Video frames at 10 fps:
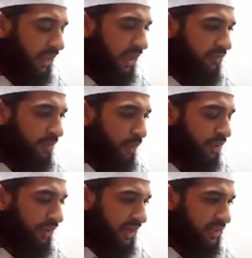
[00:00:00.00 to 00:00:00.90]
Yeah, if you put
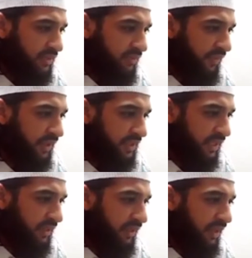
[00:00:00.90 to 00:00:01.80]
the right figures
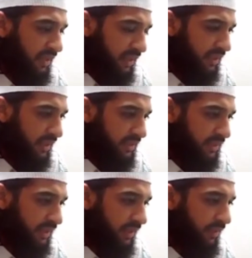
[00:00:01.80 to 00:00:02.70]
in, then
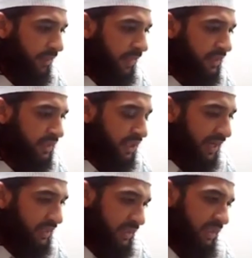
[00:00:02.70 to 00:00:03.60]
yes, there's a
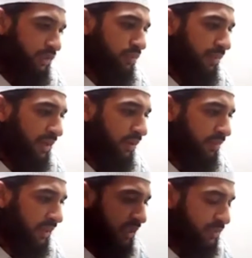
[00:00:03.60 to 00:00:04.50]
chance that you may not
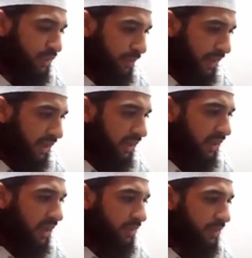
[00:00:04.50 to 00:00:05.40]
be eligible to pay,
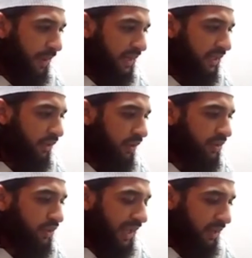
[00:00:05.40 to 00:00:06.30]
depending
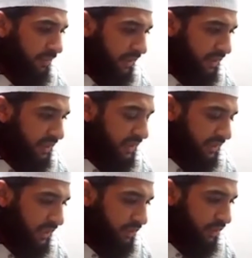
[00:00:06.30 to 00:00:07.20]
on your liabilities,
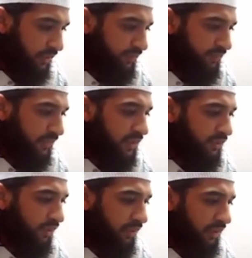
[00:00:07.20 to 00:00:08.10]
etc.
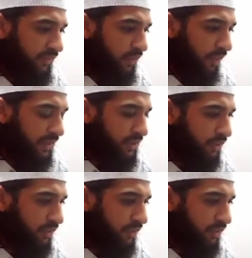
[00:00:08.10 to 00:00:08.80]
So if you want me to...